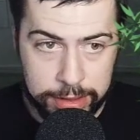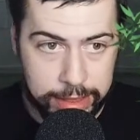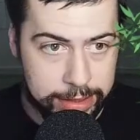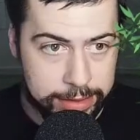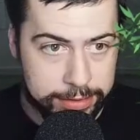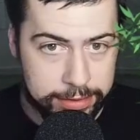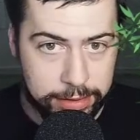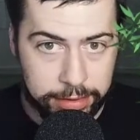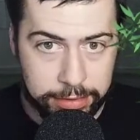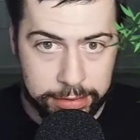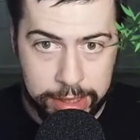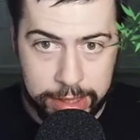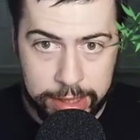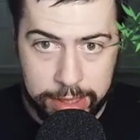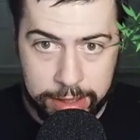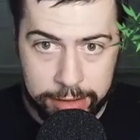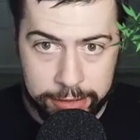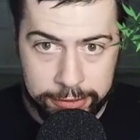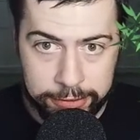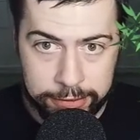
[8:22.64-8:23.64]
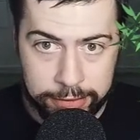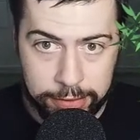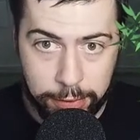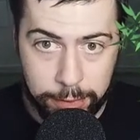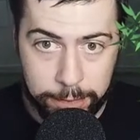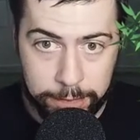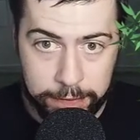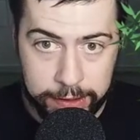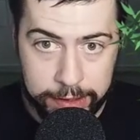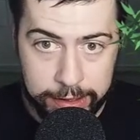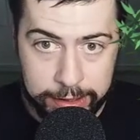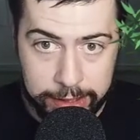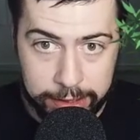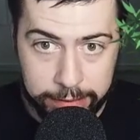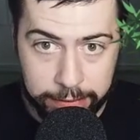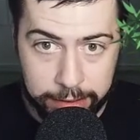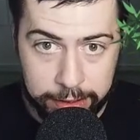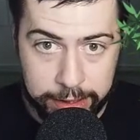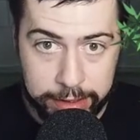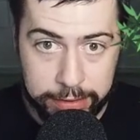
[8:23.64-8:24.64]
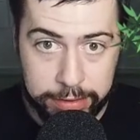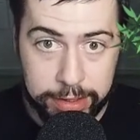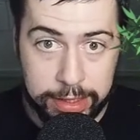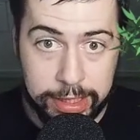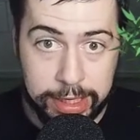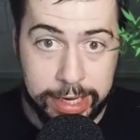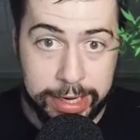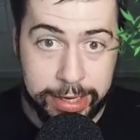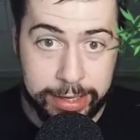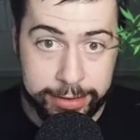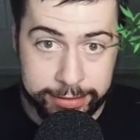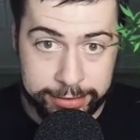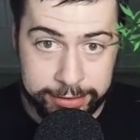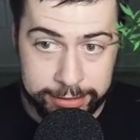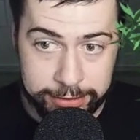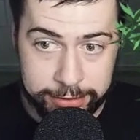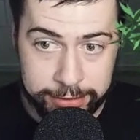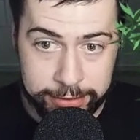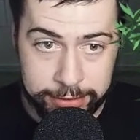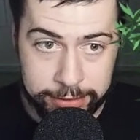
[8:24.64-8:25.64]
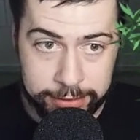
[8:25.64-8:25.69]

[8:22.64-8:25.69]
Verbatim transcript: That's all right. Hopefully they run out of gas.